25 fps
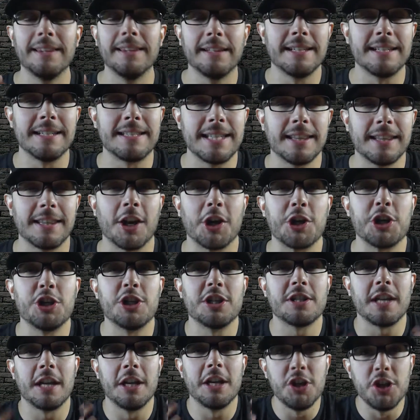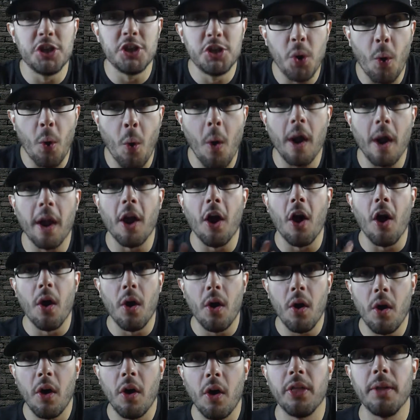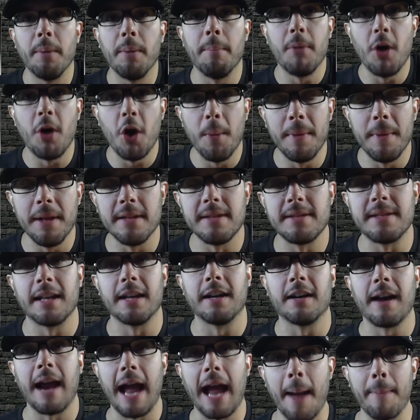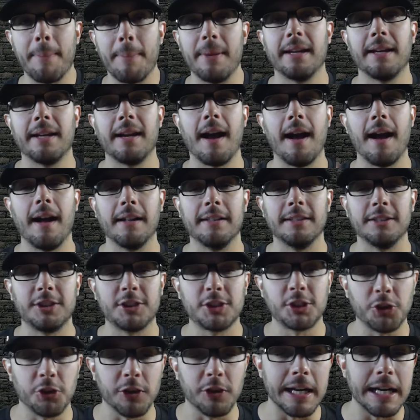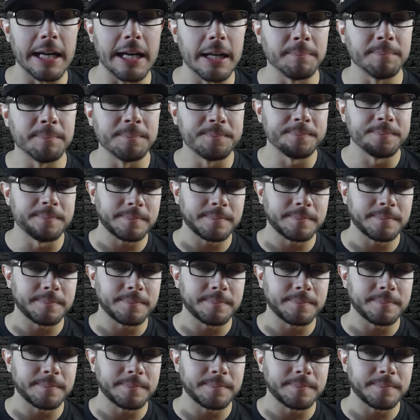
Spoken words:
sit there and you just enjoy all the moments that are happening on screen.